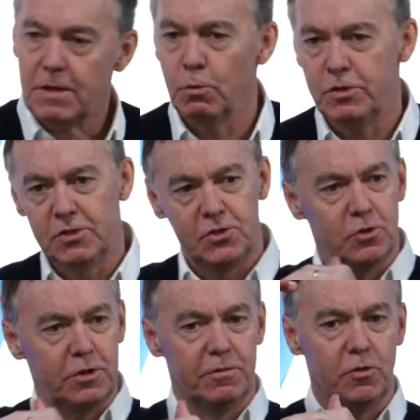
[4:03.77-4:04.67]
which is
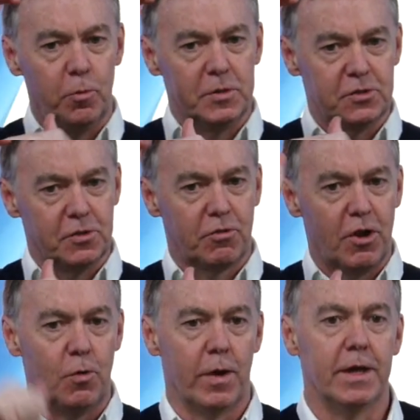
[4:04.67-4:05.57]
sort of almost the
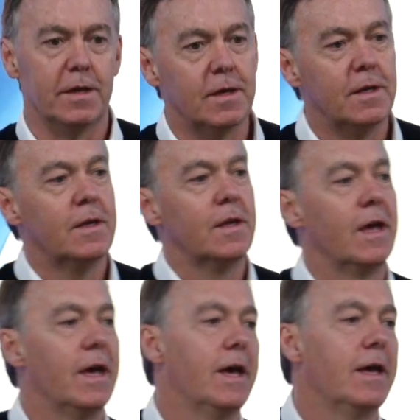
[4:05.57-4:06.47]
throwaway,
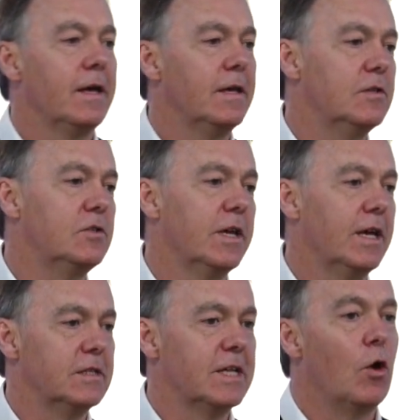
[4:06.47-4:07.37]

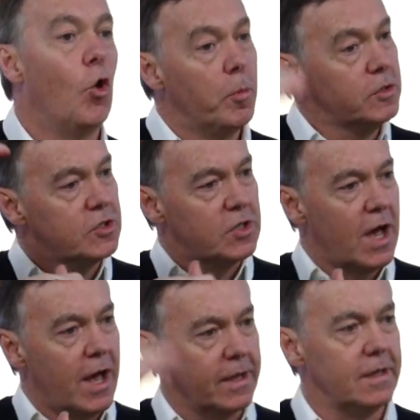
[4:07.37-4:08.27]
is now almost as
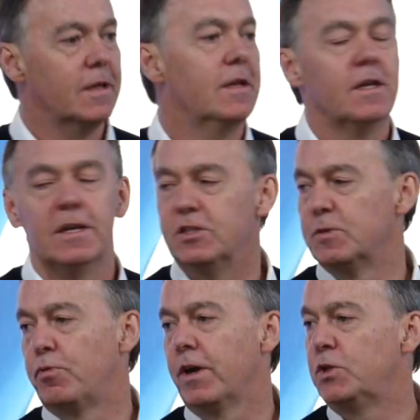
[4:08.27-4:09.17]
high as
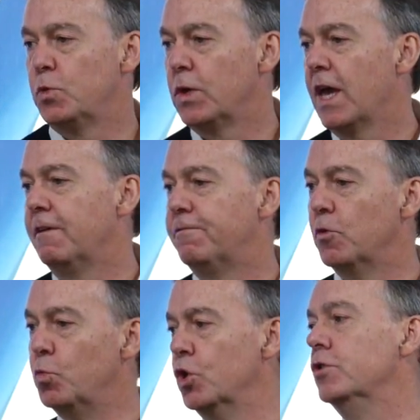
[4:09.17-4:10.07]
the price we were getting for
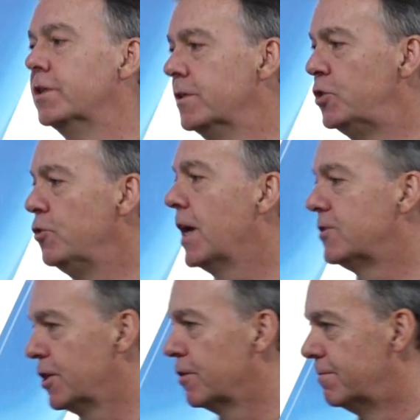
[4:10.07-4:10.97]
the wood 2
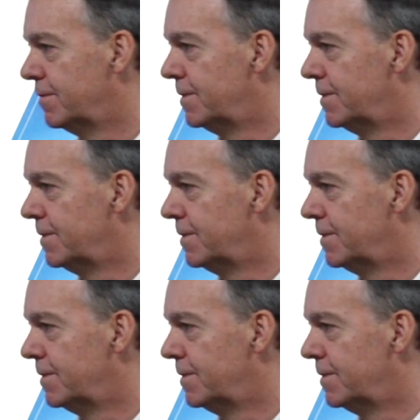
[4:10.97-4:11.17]
years ago.